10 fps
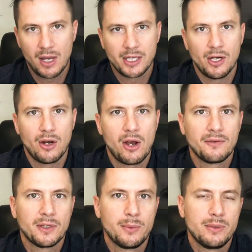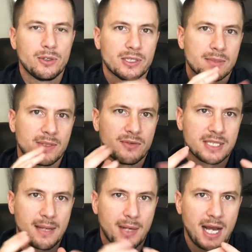hopefully we're doing some
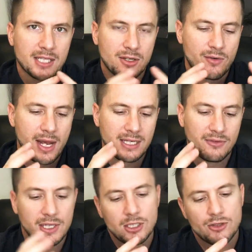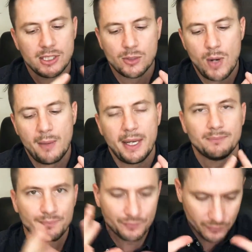different seminars around different industries as well, but